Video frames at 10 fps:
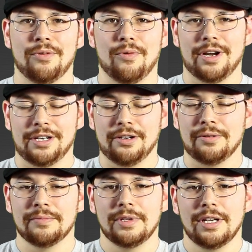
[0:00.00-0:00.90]
you want to do.
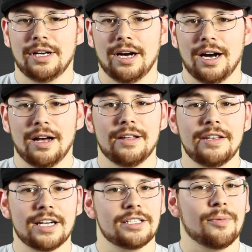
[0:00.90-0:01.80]

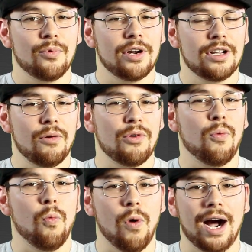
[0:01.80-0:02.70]
Next up, we're going to go with
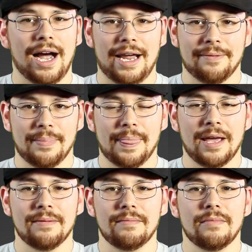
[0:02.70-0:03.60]
why.
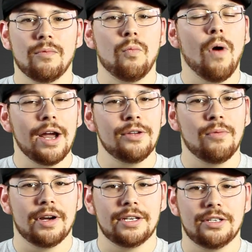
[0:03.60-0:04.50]
And why you
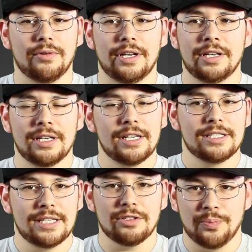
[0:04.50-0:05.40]
want to do it
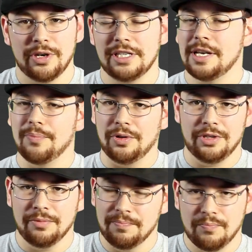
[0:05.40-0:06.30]
sounds pretty simple.
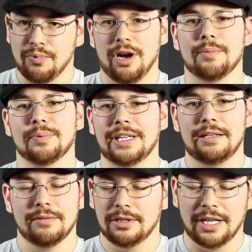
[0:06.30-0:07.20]
You
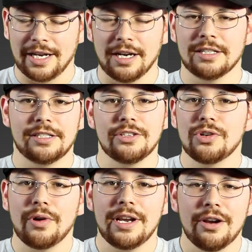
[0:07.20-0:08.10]
probably, like us,
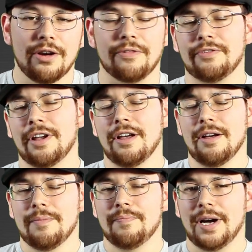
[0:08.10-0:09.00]
enjoy Nerf.
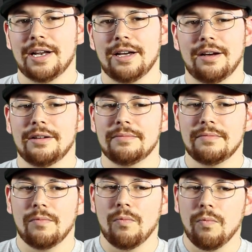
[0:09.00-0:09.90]
But
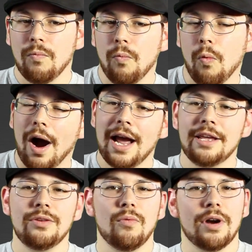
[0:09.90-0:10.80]
why
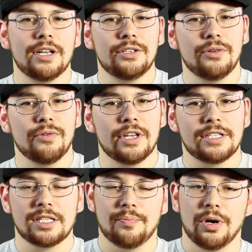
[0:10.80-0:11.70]
you want to do this
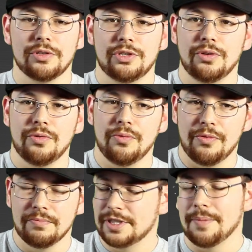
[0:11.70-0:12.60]
as opposed to
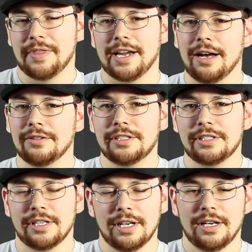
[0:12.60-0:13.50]
something else